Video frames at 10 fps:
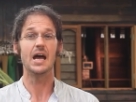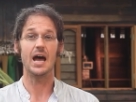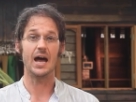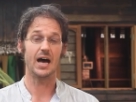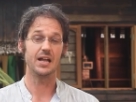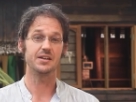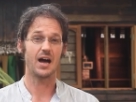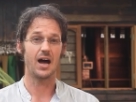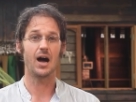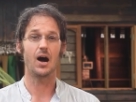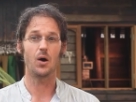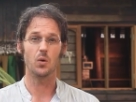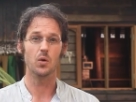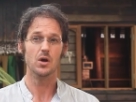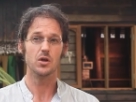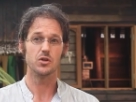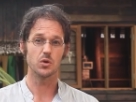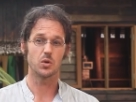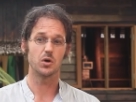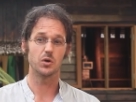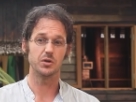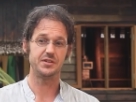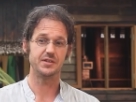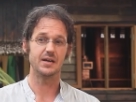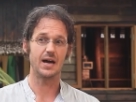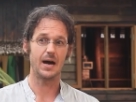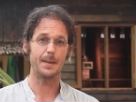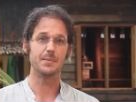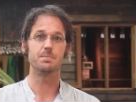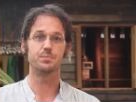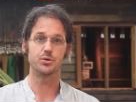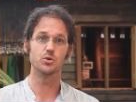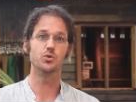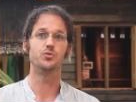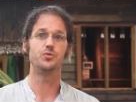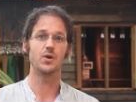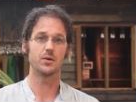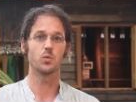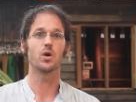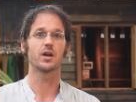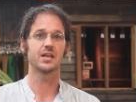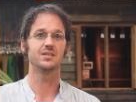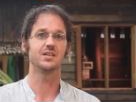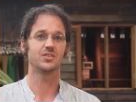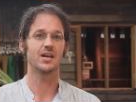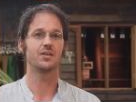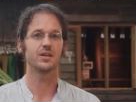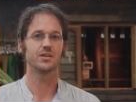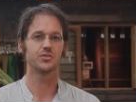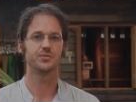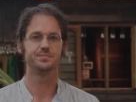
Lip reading: and how you could improve and work in these areas.